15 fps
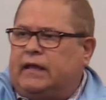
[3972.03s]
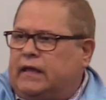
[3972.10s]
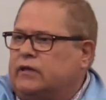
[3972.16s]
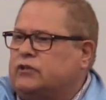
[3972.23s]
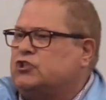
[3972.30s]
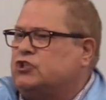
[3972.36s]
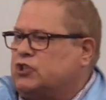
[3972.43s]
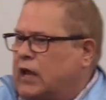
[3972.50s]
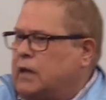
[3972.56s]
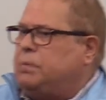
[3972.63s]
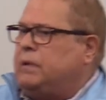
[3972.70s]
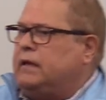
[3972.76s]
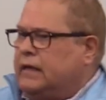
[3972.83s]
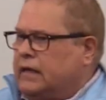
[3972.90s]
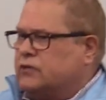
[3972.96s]
He is
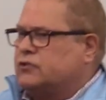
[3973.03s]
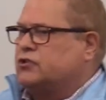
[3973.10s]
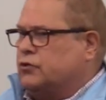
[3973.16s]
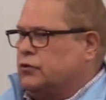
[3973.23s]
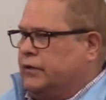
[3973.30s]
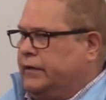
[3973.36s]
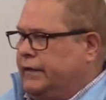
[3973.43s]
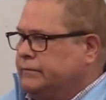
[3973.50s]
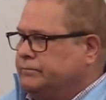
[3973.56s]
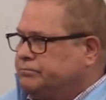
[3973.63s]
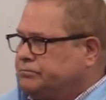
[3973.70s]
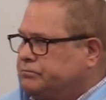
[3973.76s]
shaping history